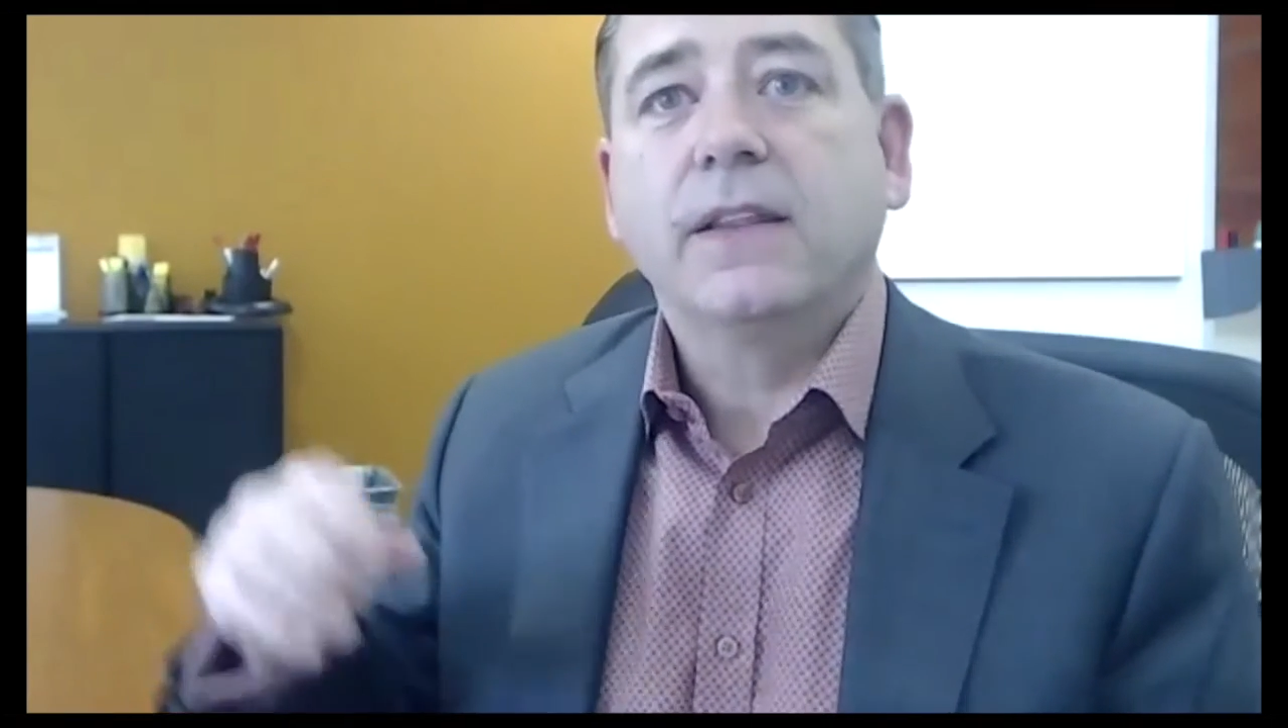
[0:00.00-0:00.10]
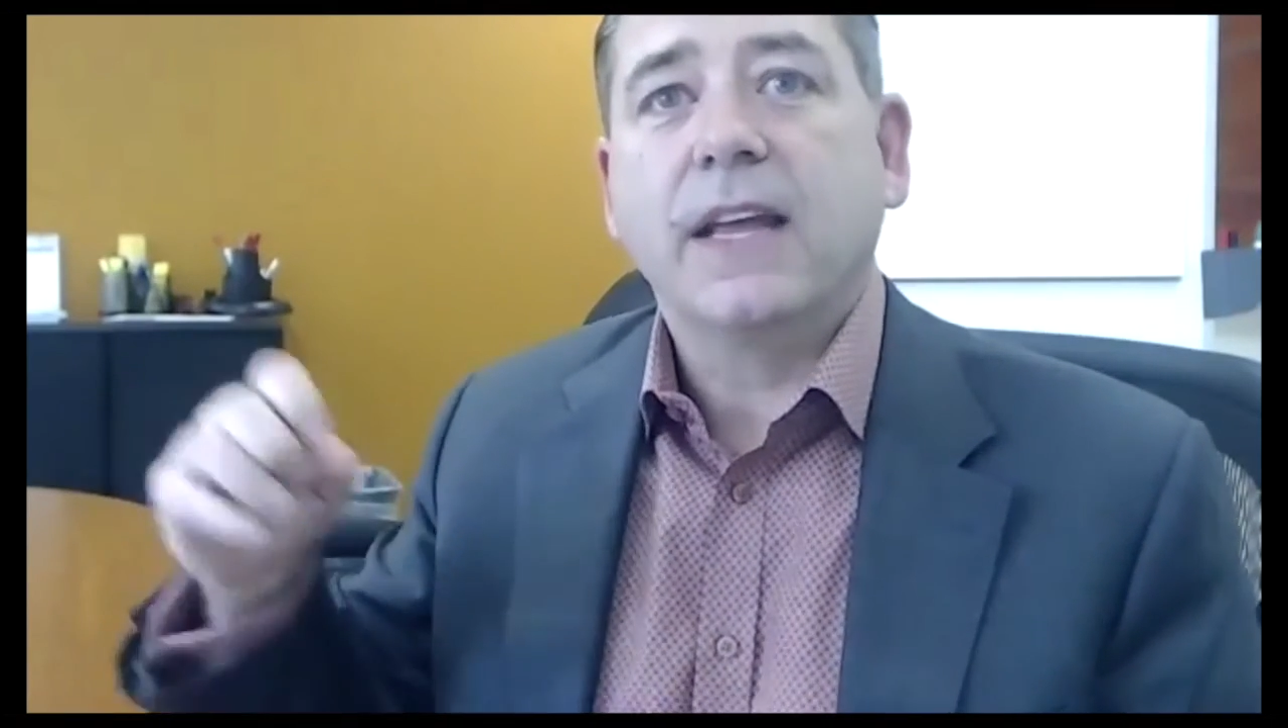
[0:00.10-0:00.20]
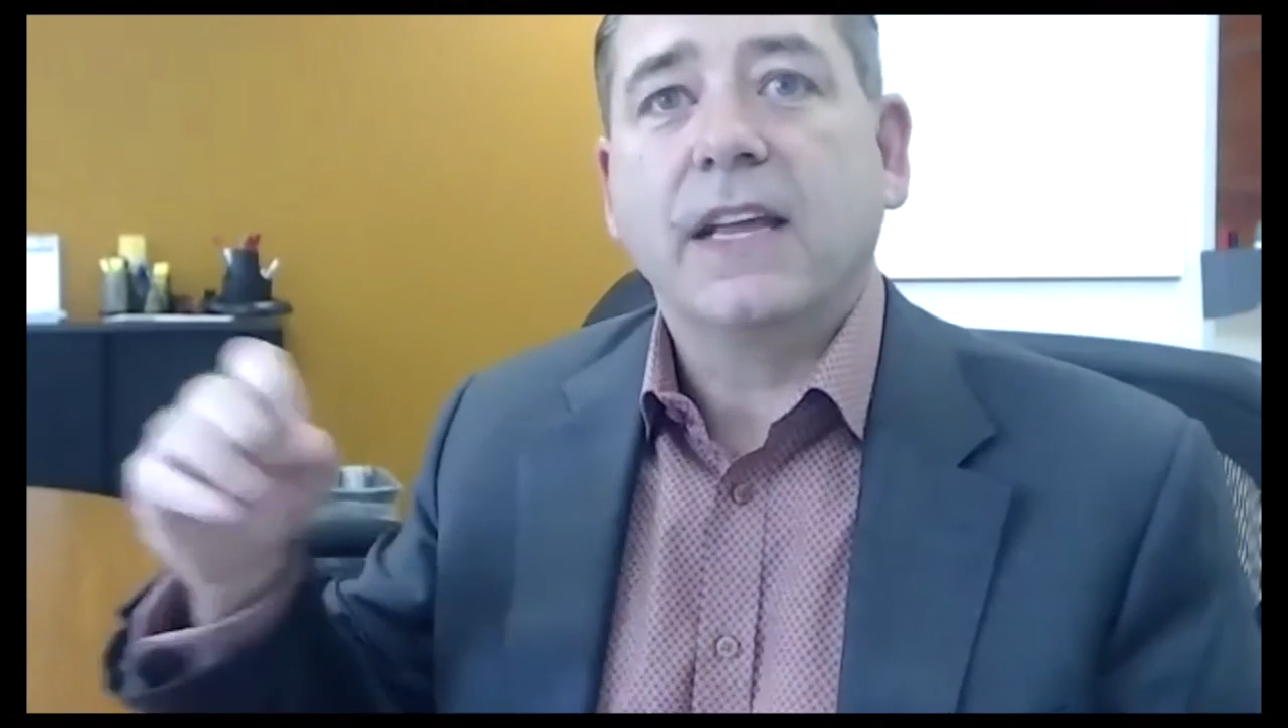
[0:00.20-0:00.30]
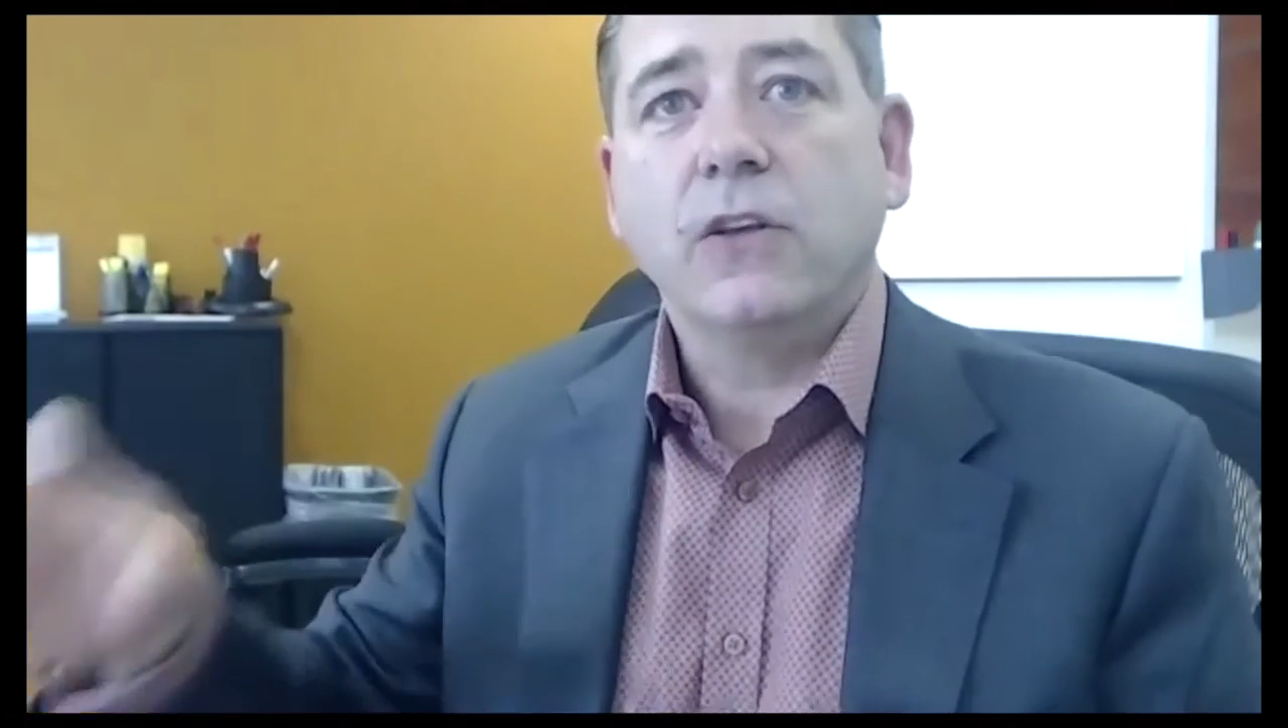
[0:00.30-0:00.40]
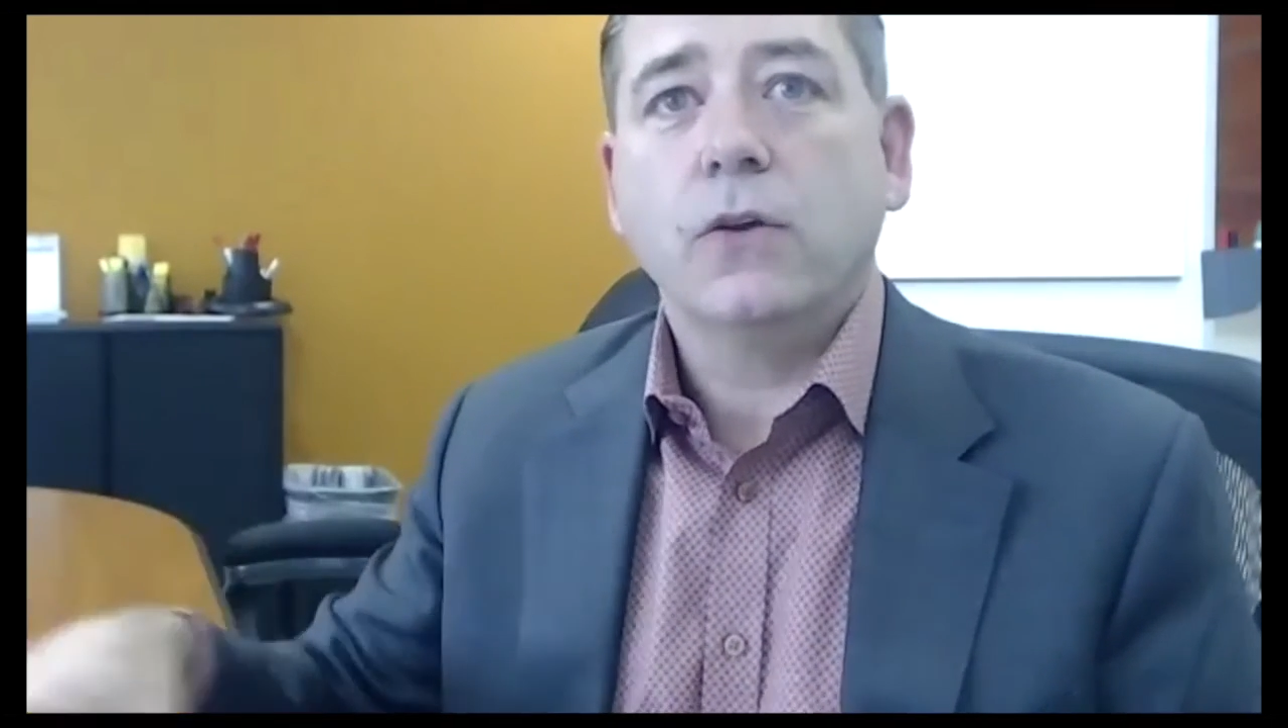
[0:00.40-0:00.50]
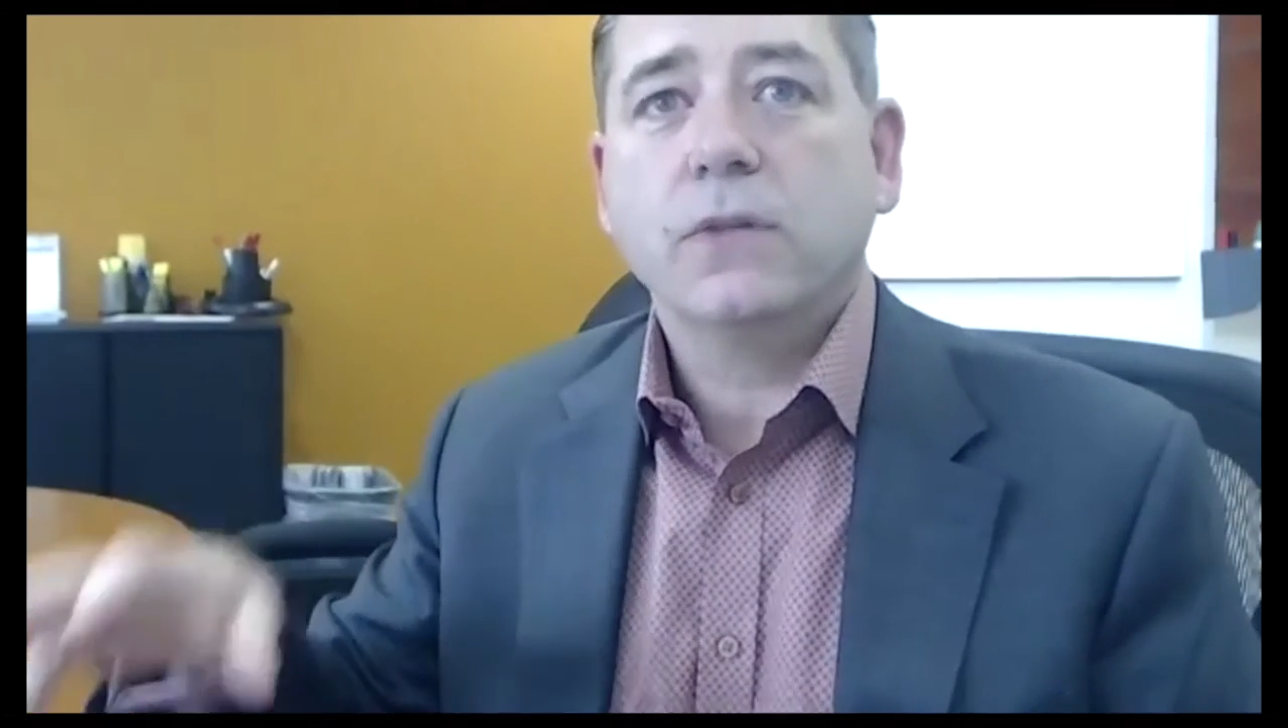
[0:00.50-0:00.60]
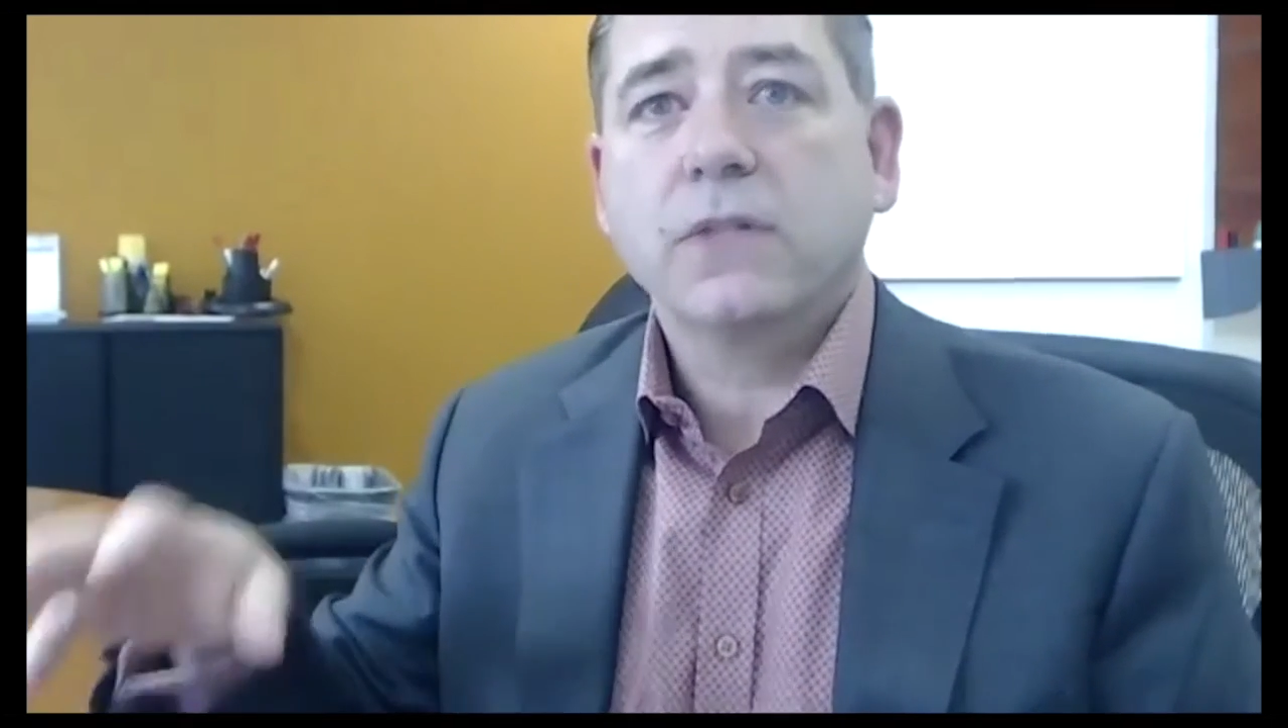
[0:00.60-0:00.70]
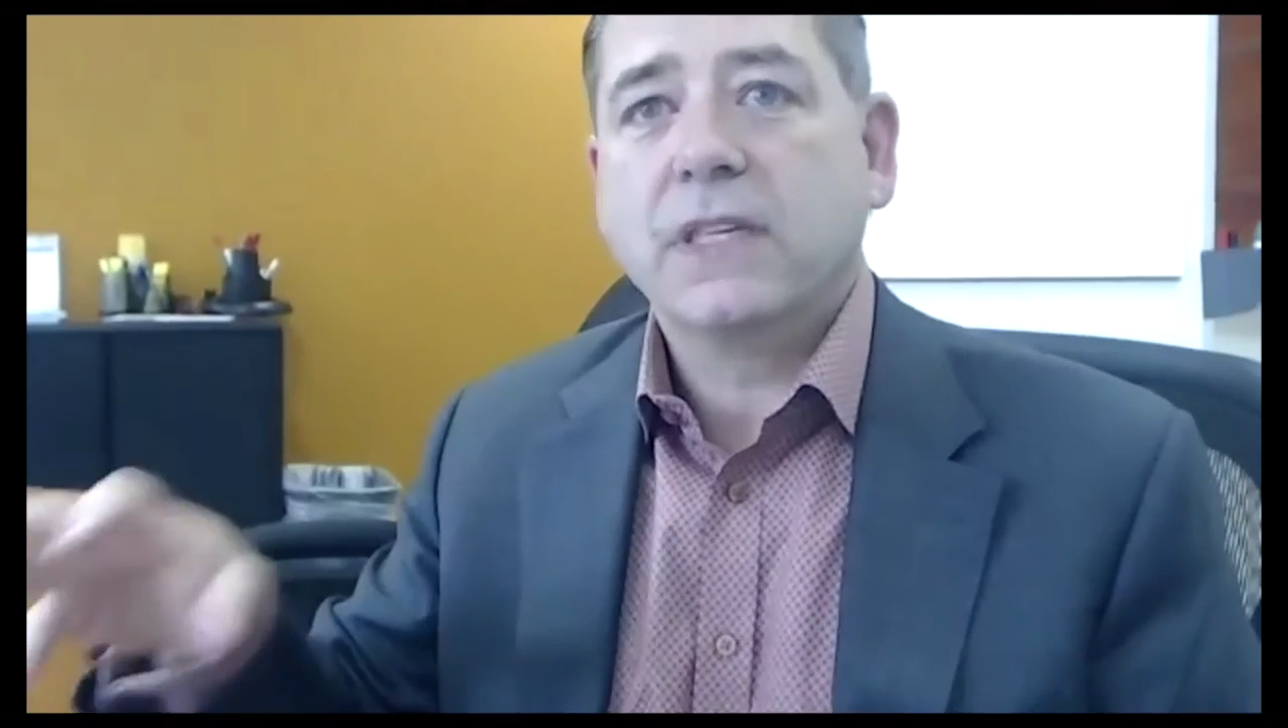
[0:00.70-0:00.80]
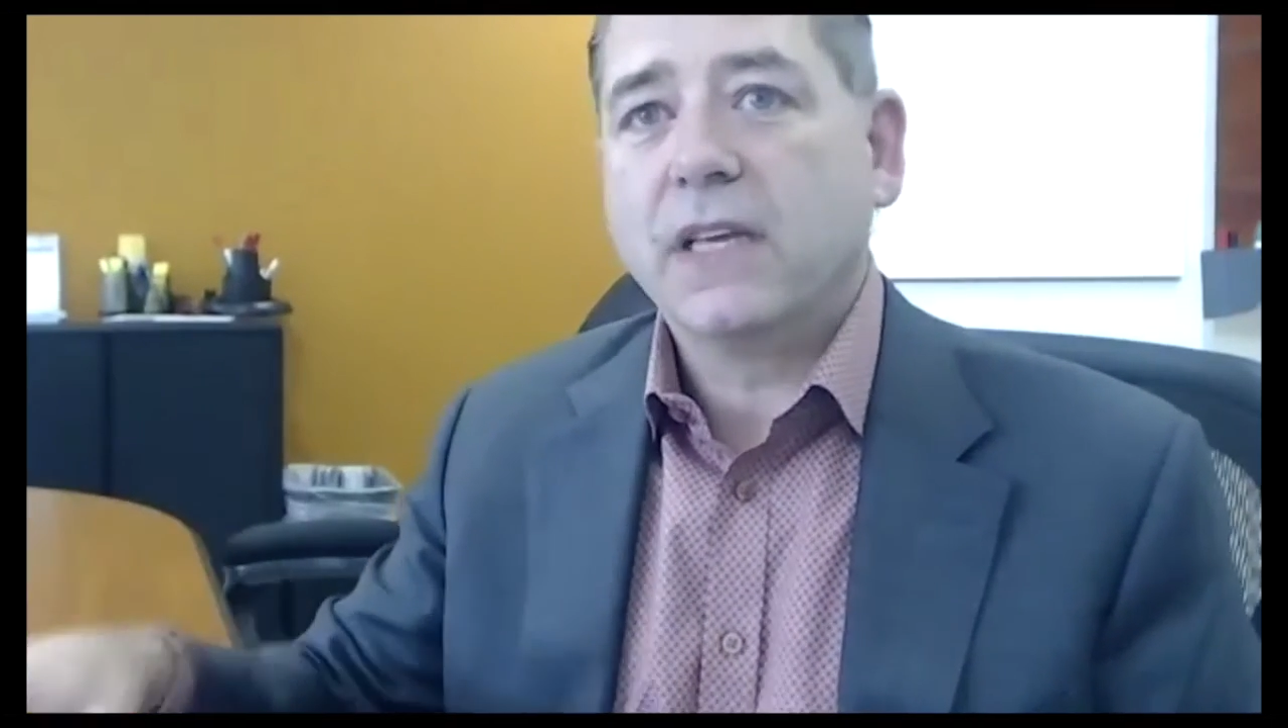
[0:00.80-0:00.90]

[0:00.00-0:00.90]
then use